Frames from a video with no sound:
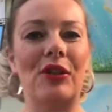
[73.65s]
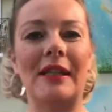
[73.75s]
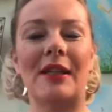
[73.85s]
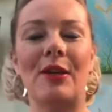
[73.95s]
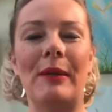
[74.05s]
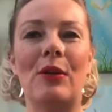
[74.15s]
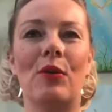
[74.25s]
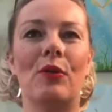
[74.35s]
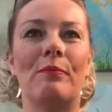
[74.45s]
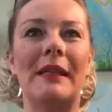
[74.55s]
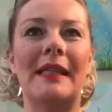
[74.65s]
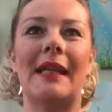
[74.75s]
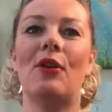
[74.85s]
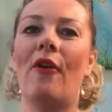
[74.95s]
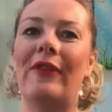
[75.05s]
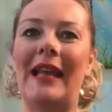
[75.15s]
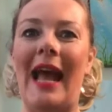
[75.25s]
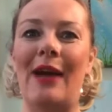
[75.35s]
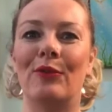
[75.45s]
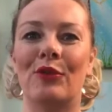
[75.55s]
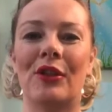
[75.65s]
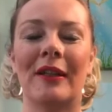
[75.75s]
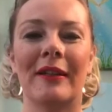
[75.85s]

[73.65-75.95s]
It's going to be called Mystic Coffee Lounge.